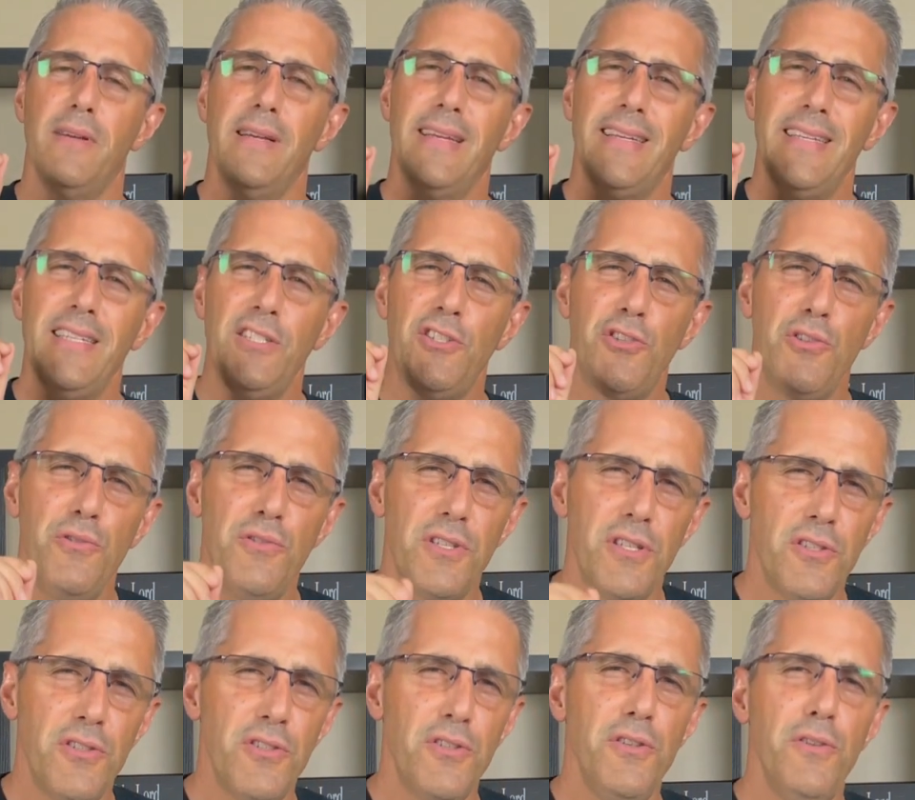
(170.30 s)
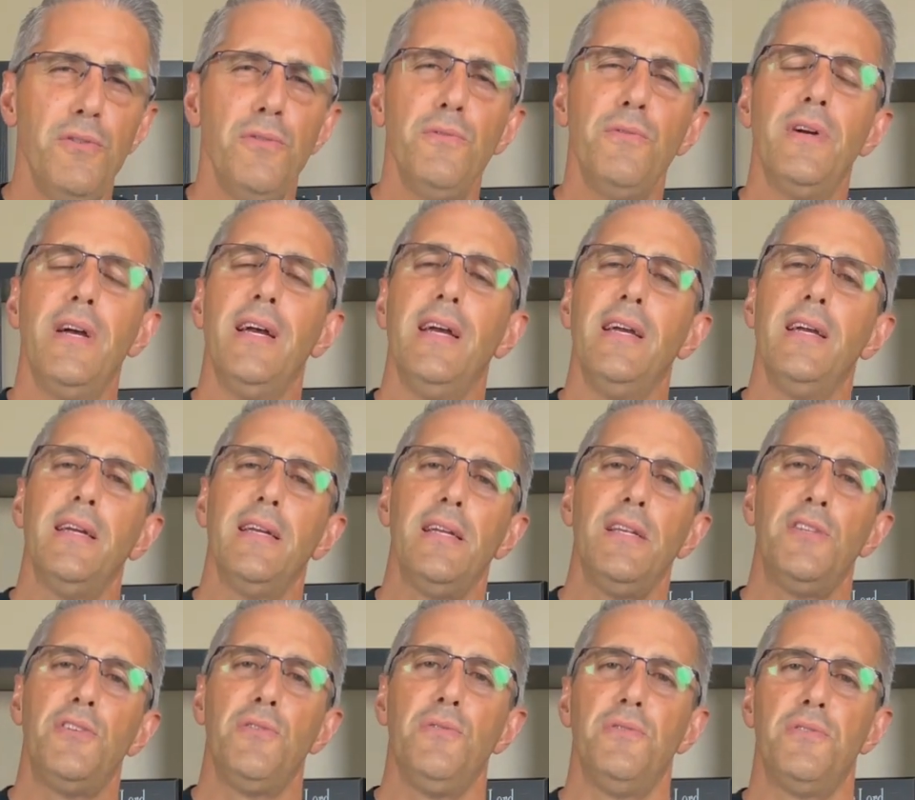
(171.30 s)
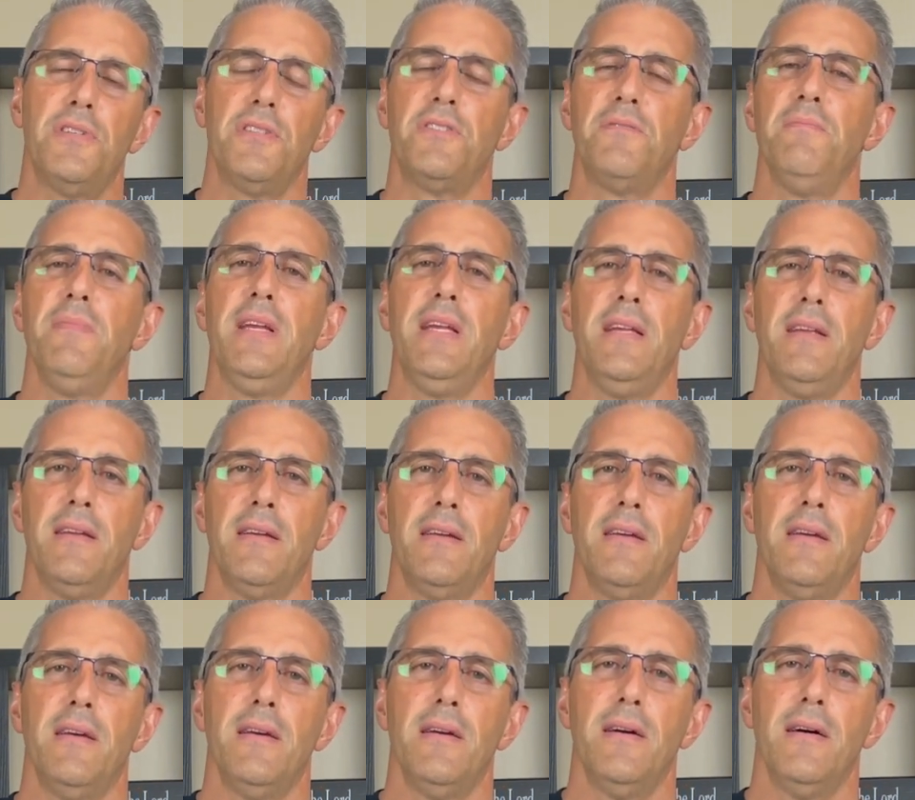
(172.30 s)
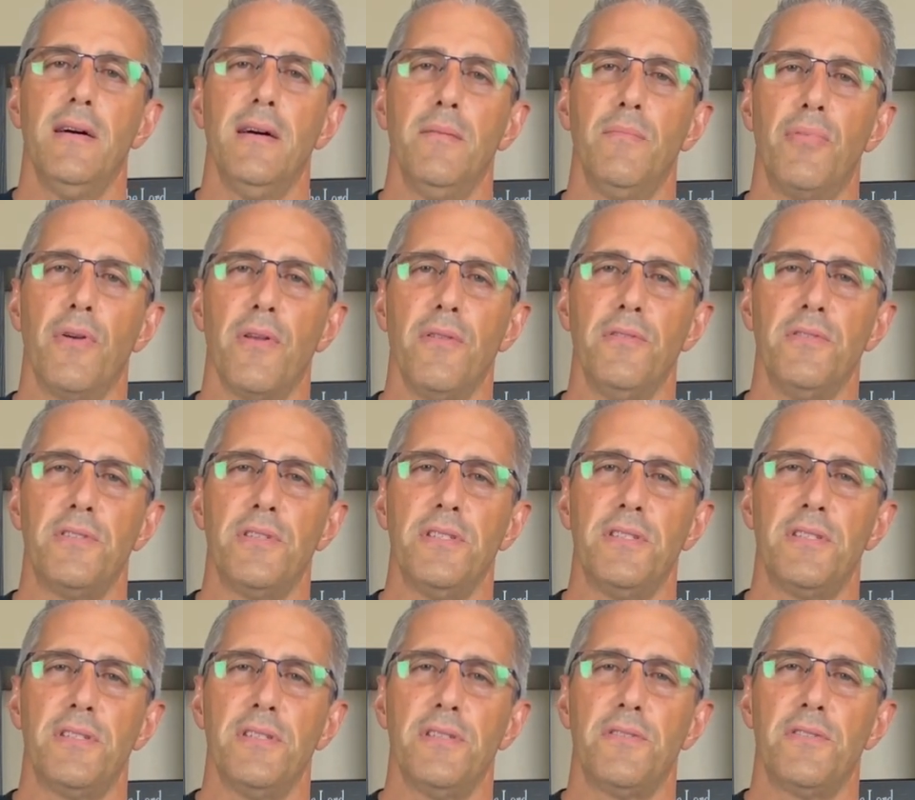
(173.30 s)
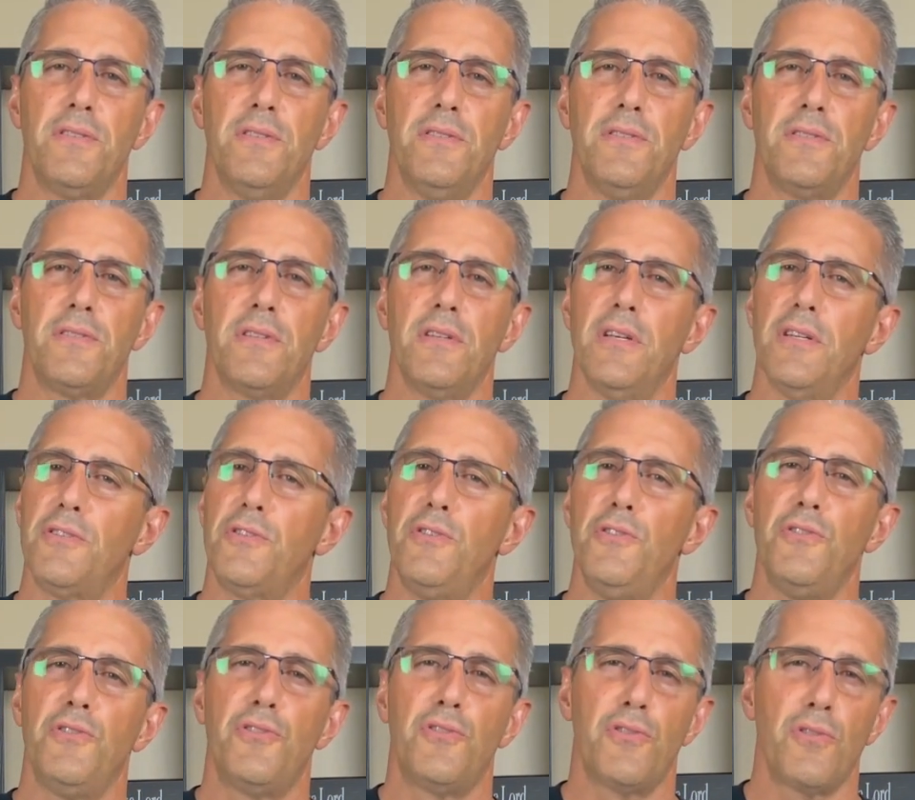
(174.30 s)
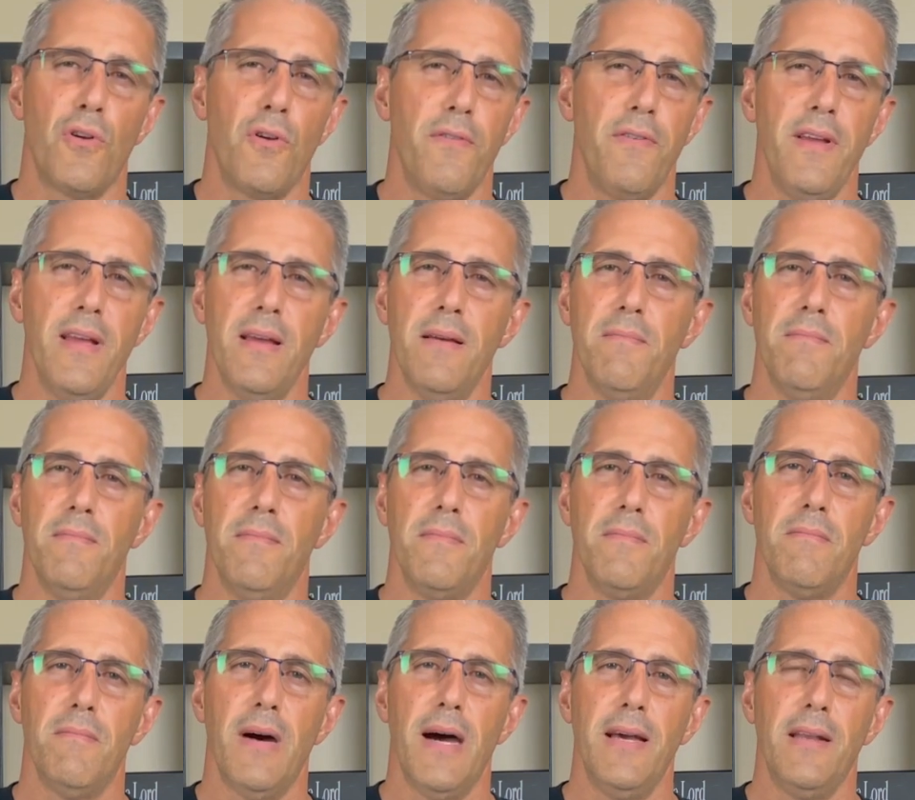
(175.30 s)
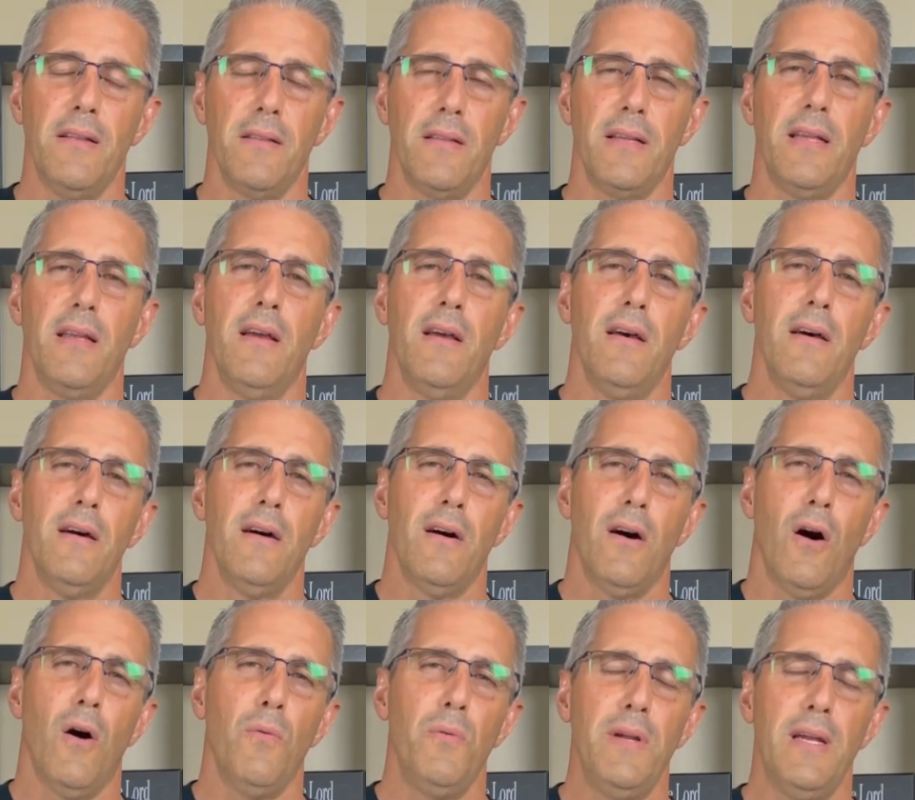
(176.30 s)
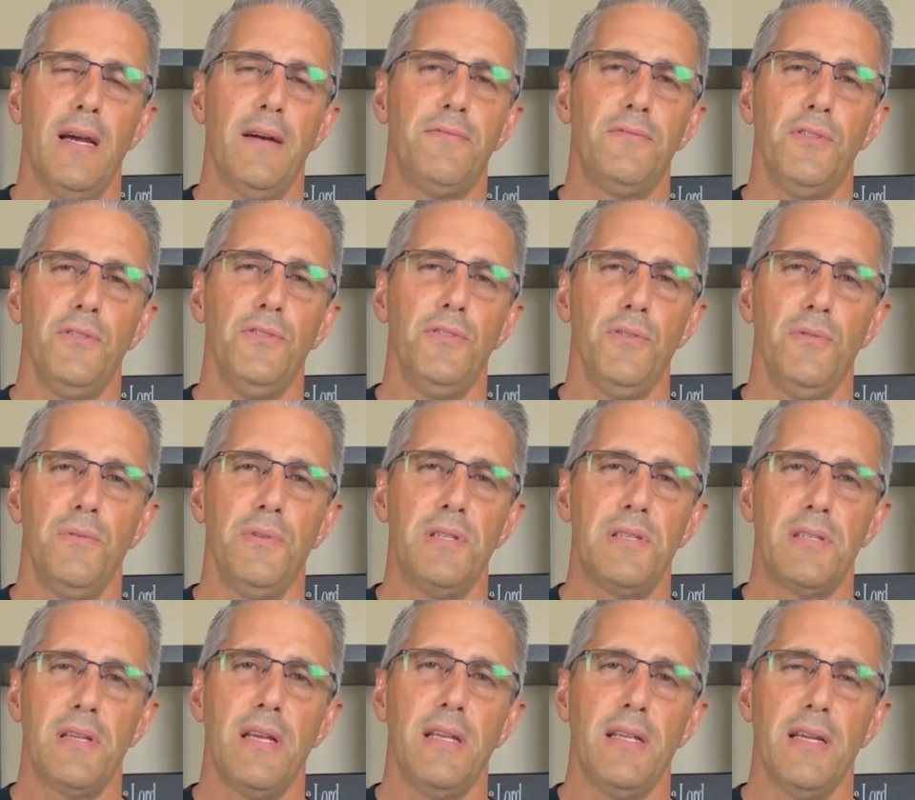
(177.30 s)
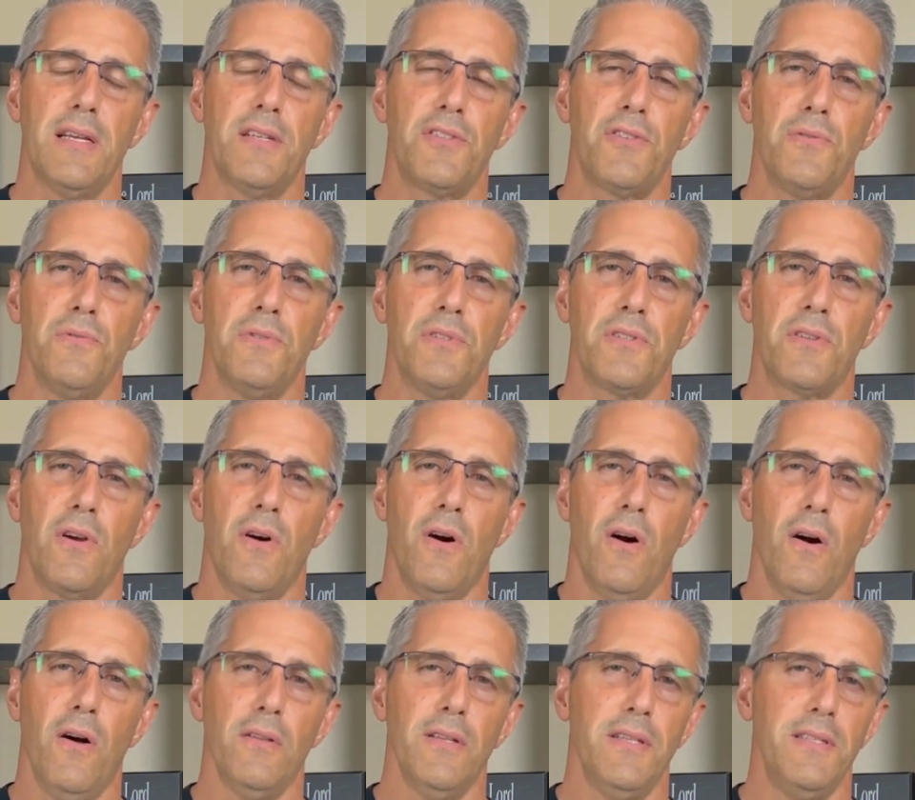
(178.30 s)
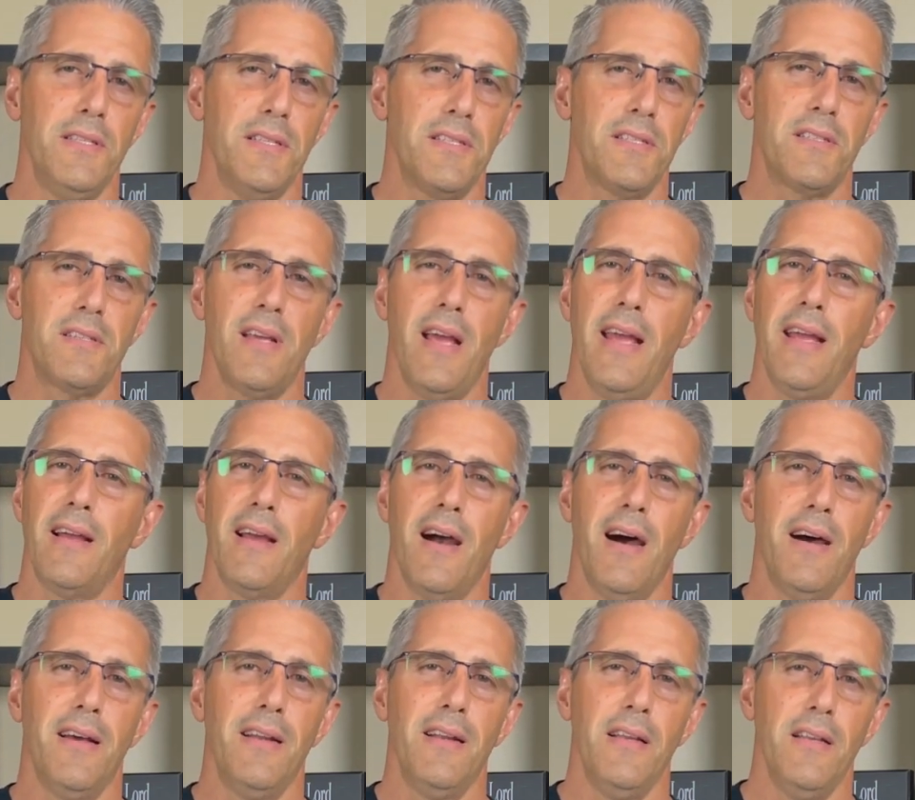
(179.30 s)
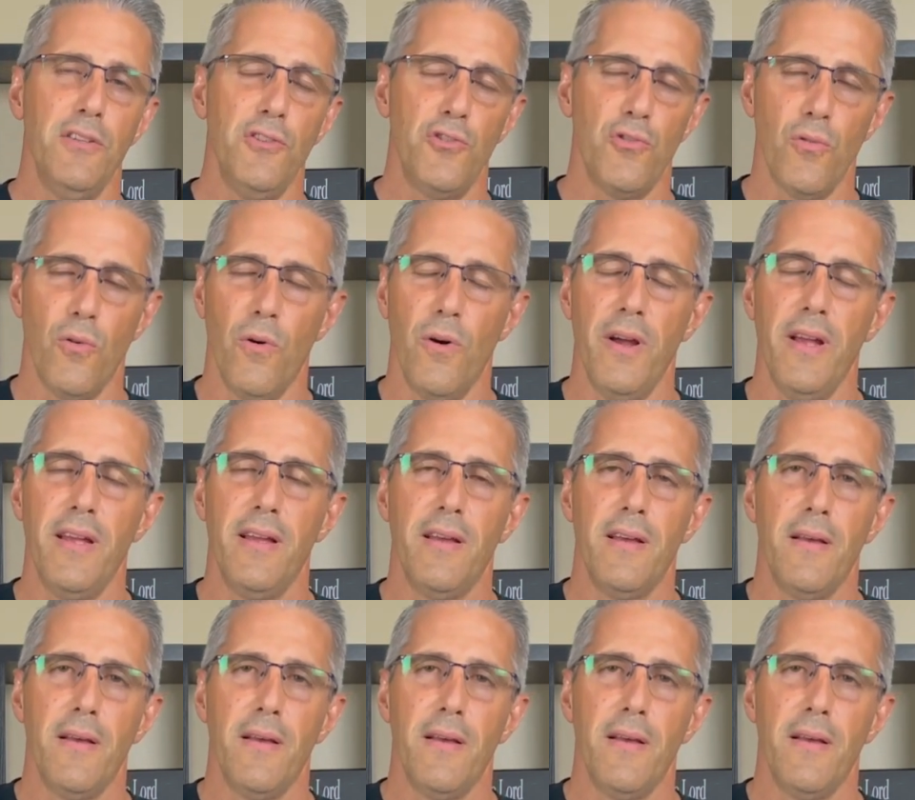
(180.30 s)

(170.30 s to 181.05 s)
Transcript: He chooses you, he chooses me, uh, brothers and sisters, uh, to serve him mightily all we have to do is say yes to his call and just hang on and enjoy